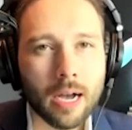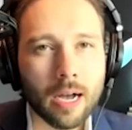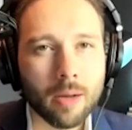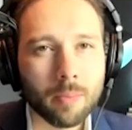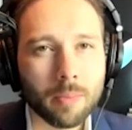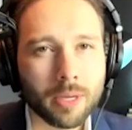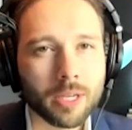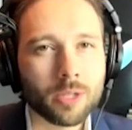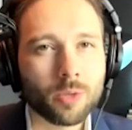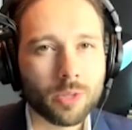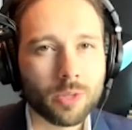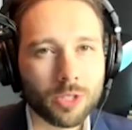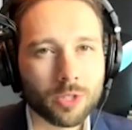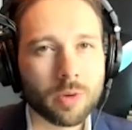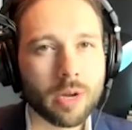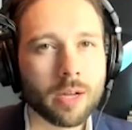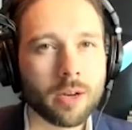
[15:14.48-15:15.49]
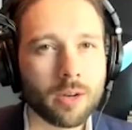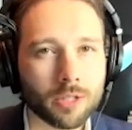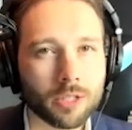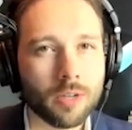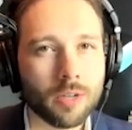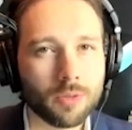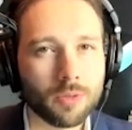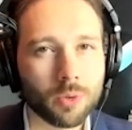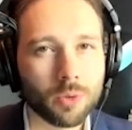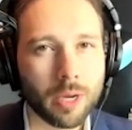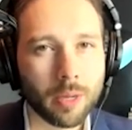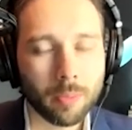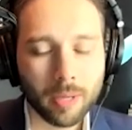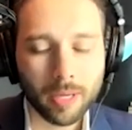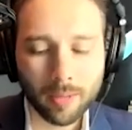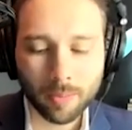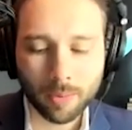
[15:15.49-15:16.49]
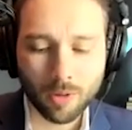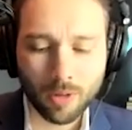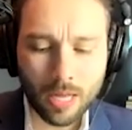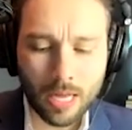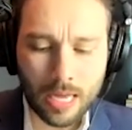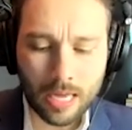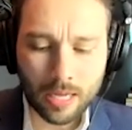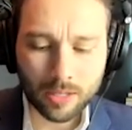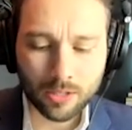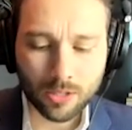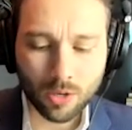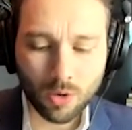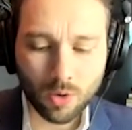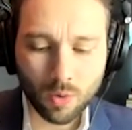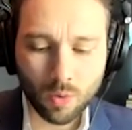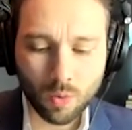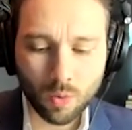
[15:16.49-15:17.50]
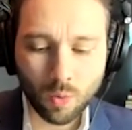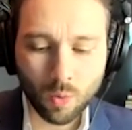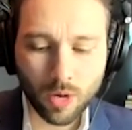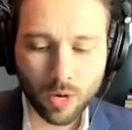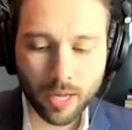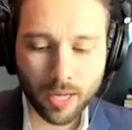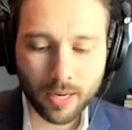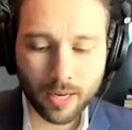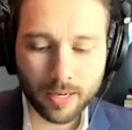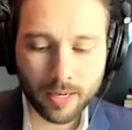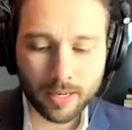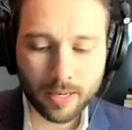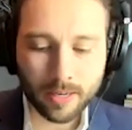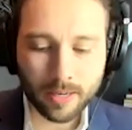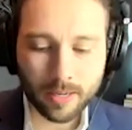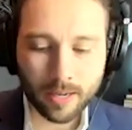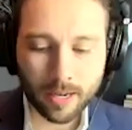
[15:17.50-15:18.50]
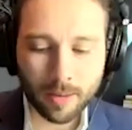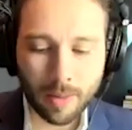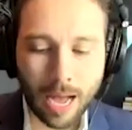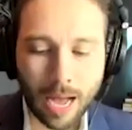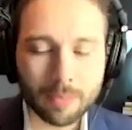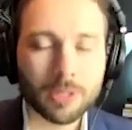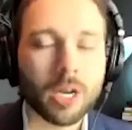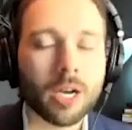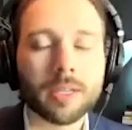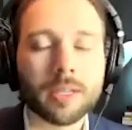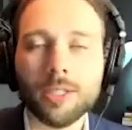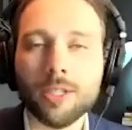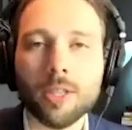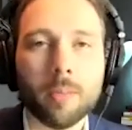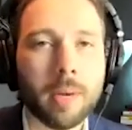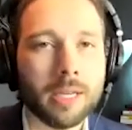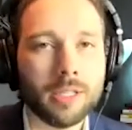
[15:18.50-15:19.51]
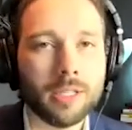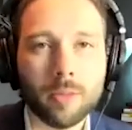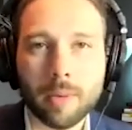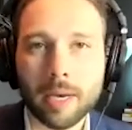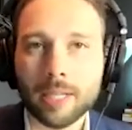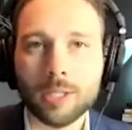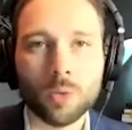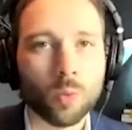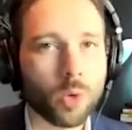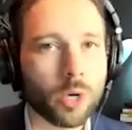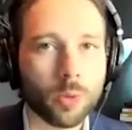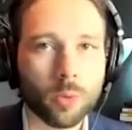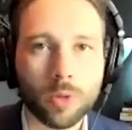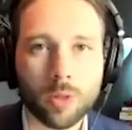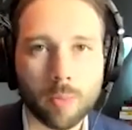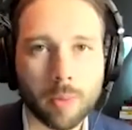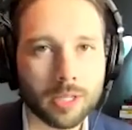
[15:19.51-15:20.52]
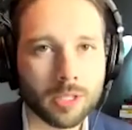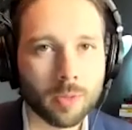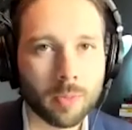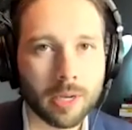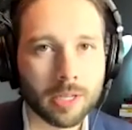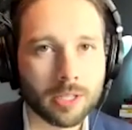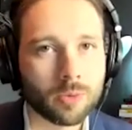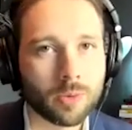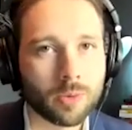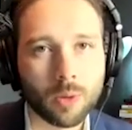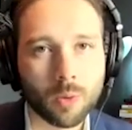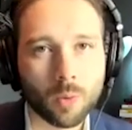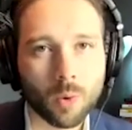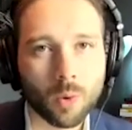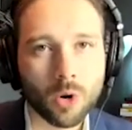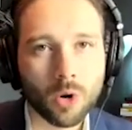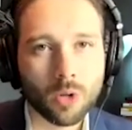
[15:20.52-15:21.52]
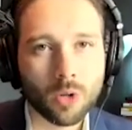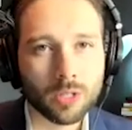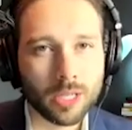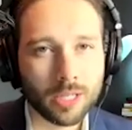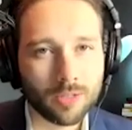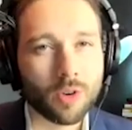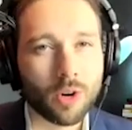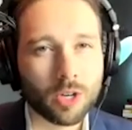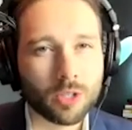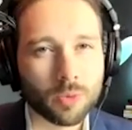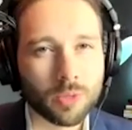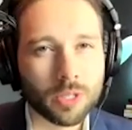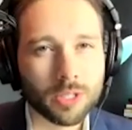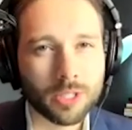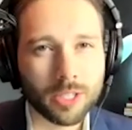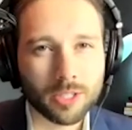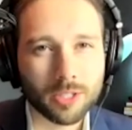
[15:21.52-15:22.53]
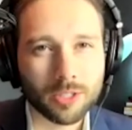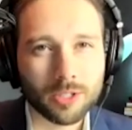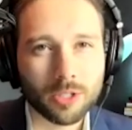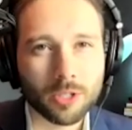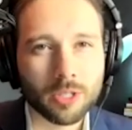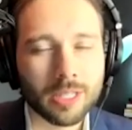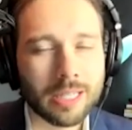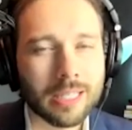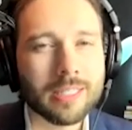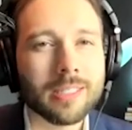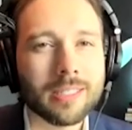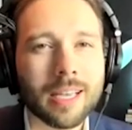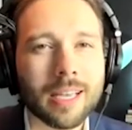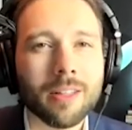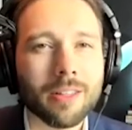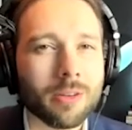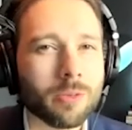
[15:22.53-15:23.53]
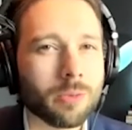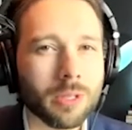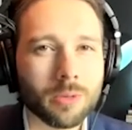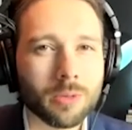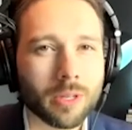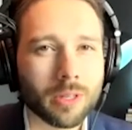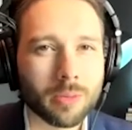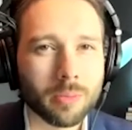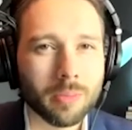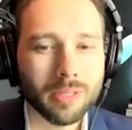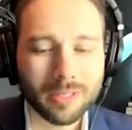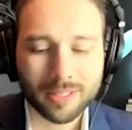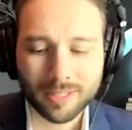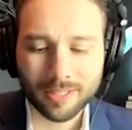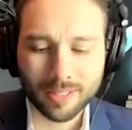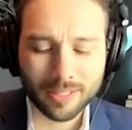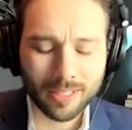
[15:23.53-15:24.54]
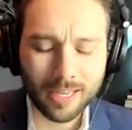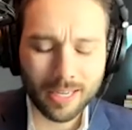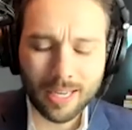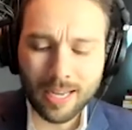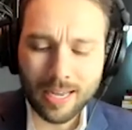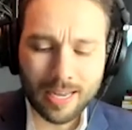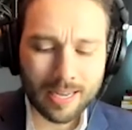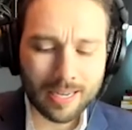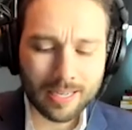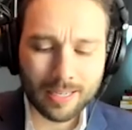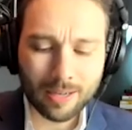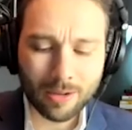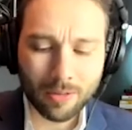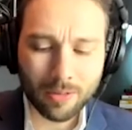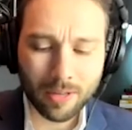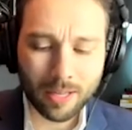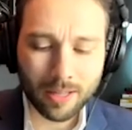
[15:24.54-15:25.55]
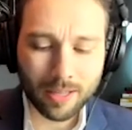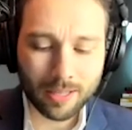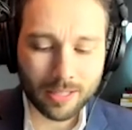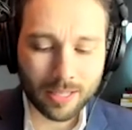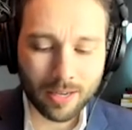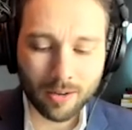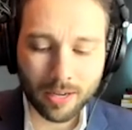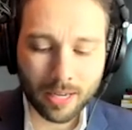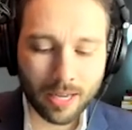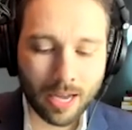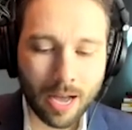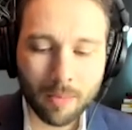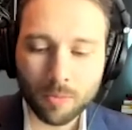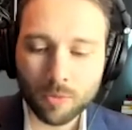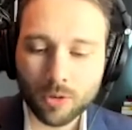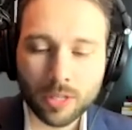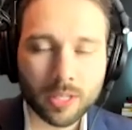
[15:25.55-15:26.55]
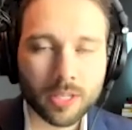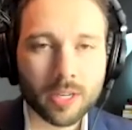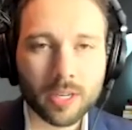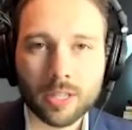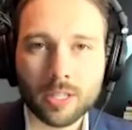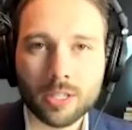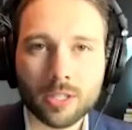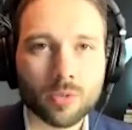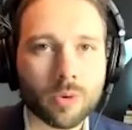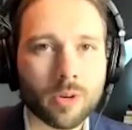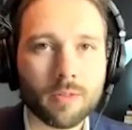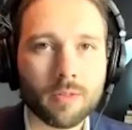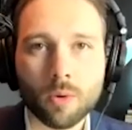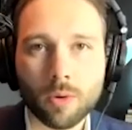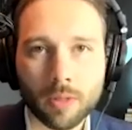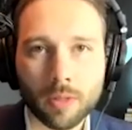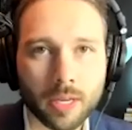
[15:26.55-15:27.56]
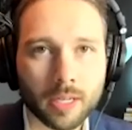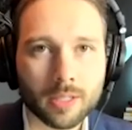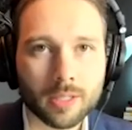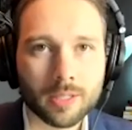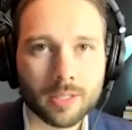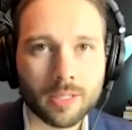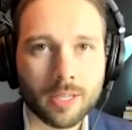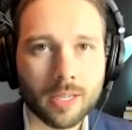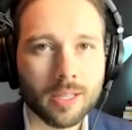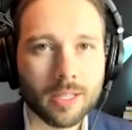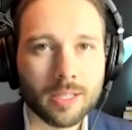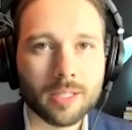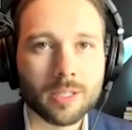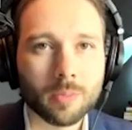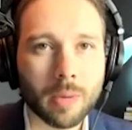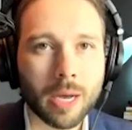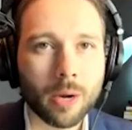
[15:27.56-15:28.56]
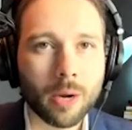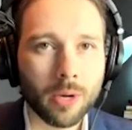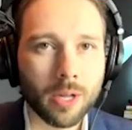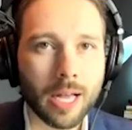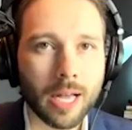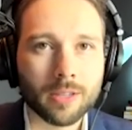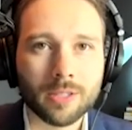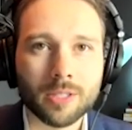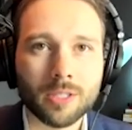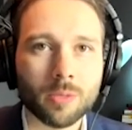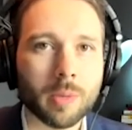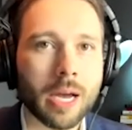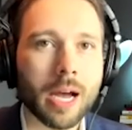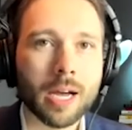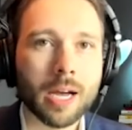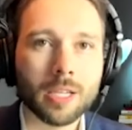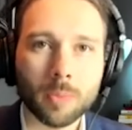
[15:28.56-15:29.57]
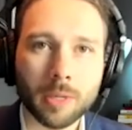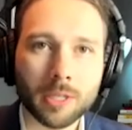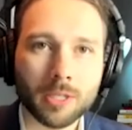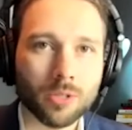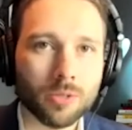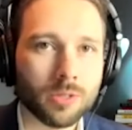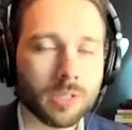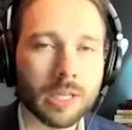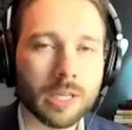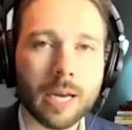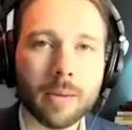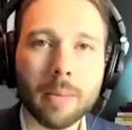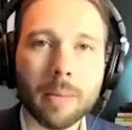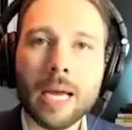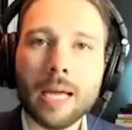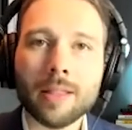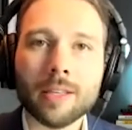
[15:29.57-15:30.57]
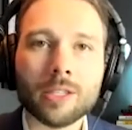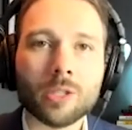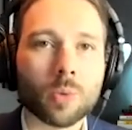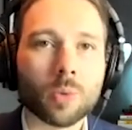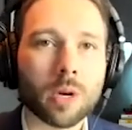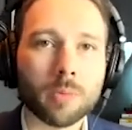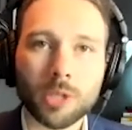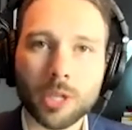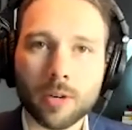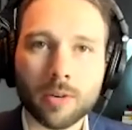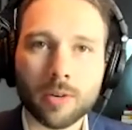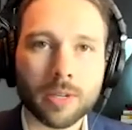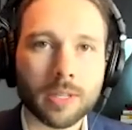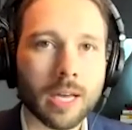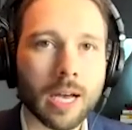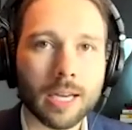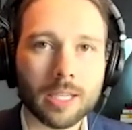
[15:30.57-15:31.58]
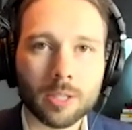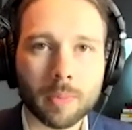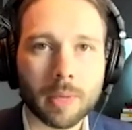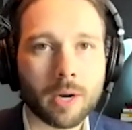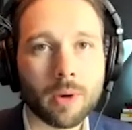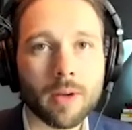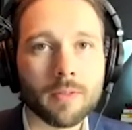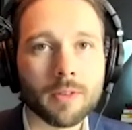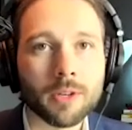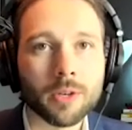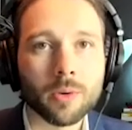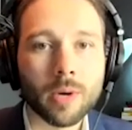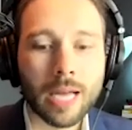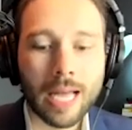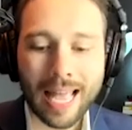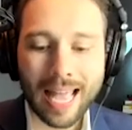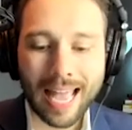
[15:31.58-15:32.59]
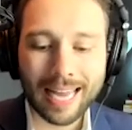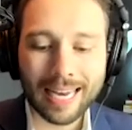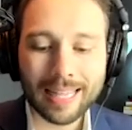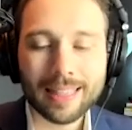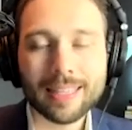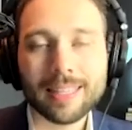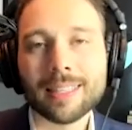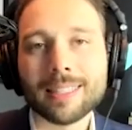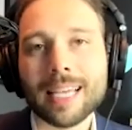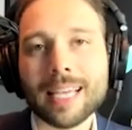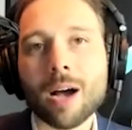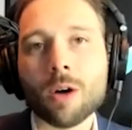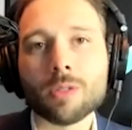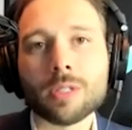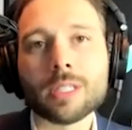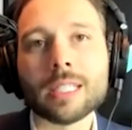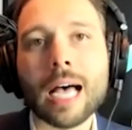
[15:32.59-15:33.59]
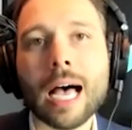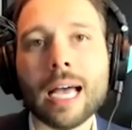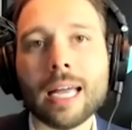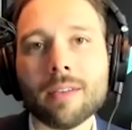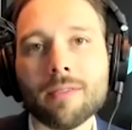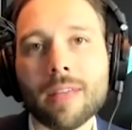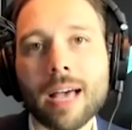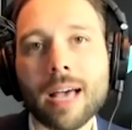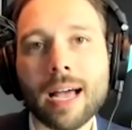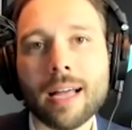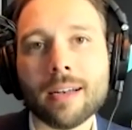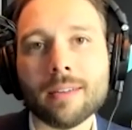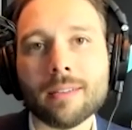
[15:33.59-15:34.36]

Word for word: because we surround ourselves with great people. So when I'm talking to the best of the best and working with the best of the best around the world, as far as real estate's concerned, this is how they really run their businesses. You know, they say, okay, I'm really good at these 3 or 4 things. And this is my wheelhouse. This is my highest, best use of time. This is where I'm generating the highest amount of revenue. Anything that's outside of that